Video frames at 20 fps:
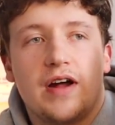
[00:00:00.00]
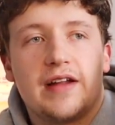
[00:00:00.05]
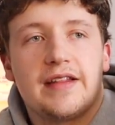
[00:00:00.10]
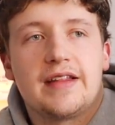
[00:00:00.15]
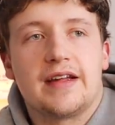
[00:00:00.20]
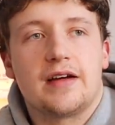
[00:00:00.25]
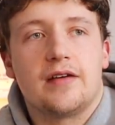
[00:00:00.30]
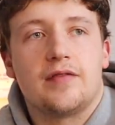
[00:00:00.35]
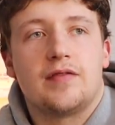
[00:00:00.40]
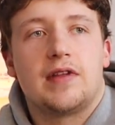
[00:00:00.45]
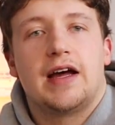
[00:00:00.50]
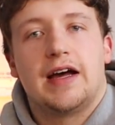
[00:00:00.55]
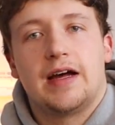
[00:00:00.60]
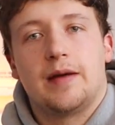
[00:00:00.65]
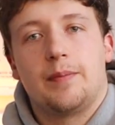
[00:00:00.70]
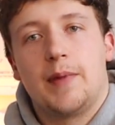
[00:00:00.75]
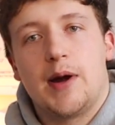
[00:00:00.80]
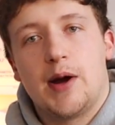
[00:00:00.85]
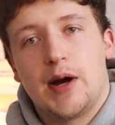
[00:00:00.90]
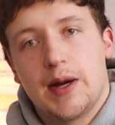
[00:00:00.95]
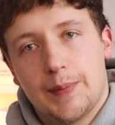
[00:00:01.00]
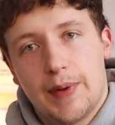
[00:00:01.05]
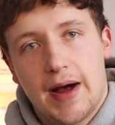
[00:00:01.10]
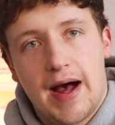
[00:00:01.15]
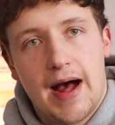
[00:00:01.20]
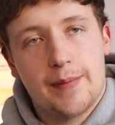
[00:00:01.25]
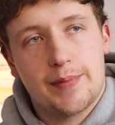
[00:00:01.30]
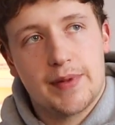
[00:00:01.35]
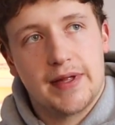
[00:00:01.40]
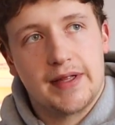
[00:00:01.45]
I think of like Mary
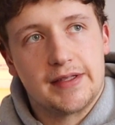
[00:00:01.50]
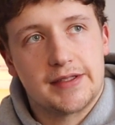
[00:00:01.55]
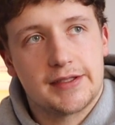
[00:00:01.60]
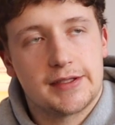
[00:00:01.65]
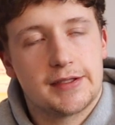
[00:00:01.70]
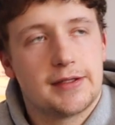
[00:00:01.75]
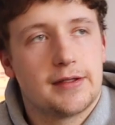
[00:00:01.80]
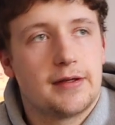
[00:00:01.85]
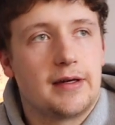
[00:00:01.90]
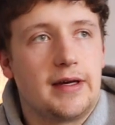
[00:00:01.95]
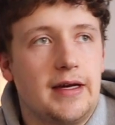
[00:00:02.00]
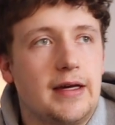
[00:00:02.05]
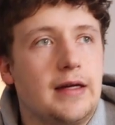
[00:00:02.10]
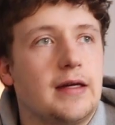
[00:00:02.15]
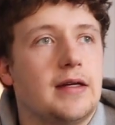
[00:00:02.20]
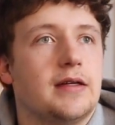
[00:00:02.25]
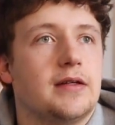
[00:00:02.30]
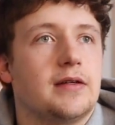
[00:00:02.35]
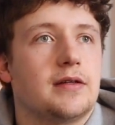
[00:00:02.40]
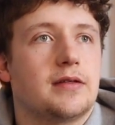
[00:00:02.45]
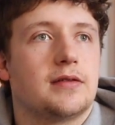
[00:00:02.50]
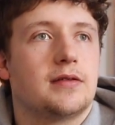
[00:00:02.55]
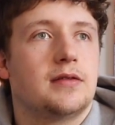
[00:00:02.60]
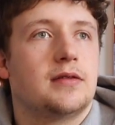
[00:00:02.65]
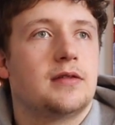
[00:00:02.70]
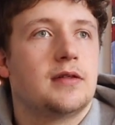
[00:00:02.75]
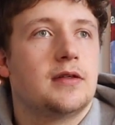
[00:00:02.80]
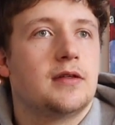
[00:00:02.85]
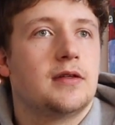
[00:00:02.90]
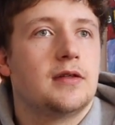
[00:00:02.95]
Poppins and
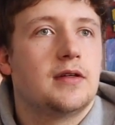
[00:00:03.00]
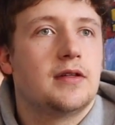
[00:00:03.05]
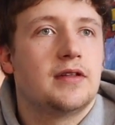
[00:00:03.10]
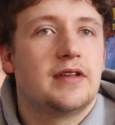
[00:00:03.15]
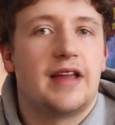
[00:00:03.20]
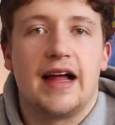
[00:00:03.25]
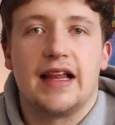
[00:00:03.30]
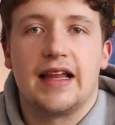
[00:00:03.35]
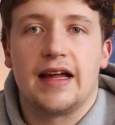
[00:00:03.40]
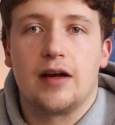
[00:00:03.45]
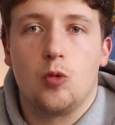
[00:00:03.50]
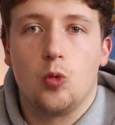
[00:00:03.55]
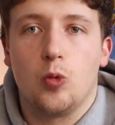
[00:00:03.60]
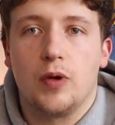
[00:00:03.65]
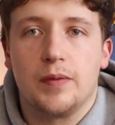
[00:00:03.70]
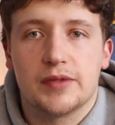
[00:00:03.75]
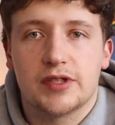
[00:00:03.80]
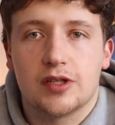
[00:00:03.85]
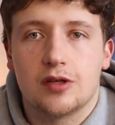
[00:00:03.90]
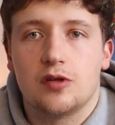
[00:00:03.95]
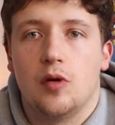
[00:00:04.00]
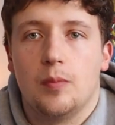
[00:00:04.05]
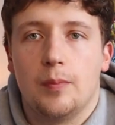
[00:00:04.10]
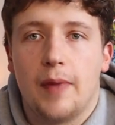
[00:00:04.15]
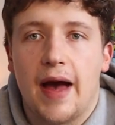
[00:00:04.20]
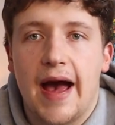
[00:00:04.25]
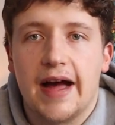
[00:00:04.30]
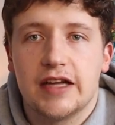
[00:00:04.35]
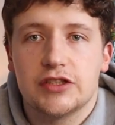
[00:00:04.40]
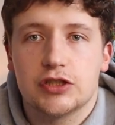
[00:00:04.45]
that like whimsical
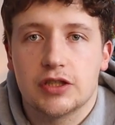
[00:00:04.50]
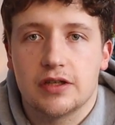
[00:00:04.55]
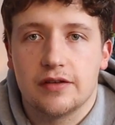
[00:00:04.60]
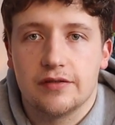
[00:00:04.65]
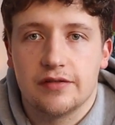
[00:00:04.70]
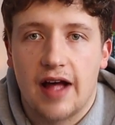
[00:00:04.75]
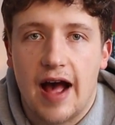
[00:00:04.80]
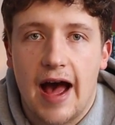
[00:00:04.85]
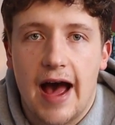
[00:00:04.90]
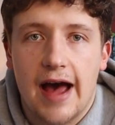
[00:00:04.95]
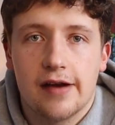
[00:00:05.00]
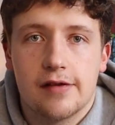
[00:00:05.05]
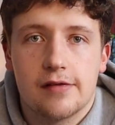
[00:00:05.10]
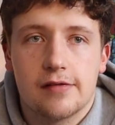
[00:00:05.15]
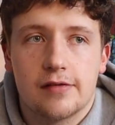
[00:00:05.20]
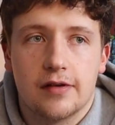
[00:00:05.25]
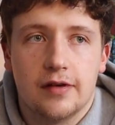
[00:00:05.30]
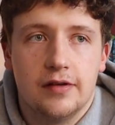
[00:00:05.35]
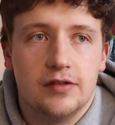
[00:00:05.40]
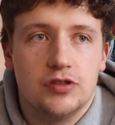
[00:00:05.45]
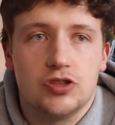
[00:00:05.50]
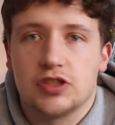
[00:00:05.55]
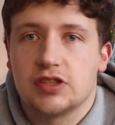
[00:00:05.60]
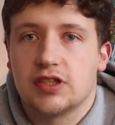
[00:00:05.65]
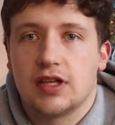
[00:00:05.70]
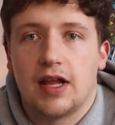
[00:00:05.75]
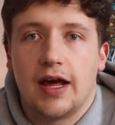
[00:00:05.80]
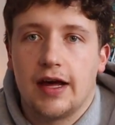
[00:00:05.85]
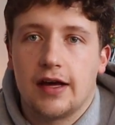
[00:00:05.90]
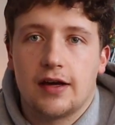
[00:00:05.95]
magic of that, and
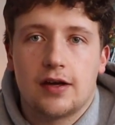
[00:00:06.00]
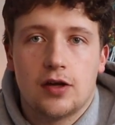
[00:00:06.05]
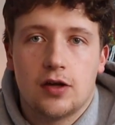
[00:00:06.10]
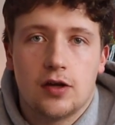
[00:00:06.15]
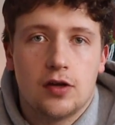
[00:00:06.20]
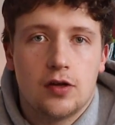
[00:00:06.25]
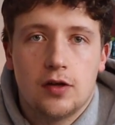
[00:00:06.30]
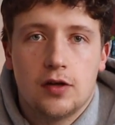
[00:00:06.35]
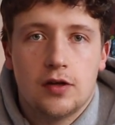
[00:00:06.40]
just like